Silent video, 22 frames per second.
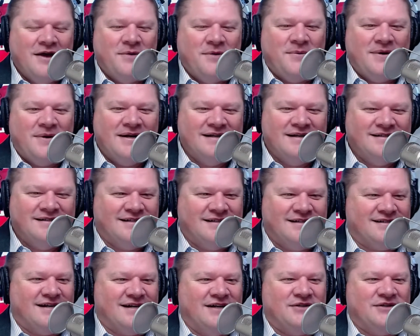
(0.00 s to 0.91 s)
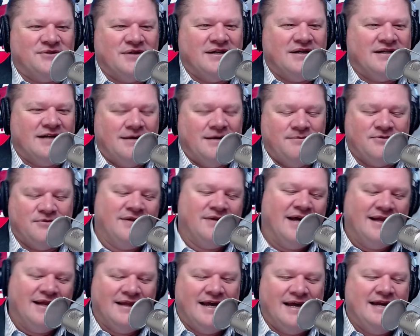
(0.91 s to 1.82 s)
What does this country come to?
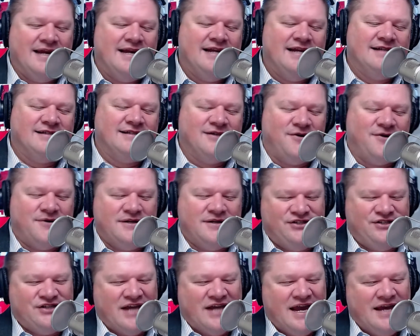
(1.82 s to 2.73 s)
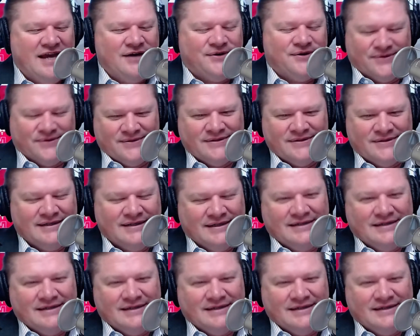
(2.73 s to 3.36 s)
That lady needs to go to jail.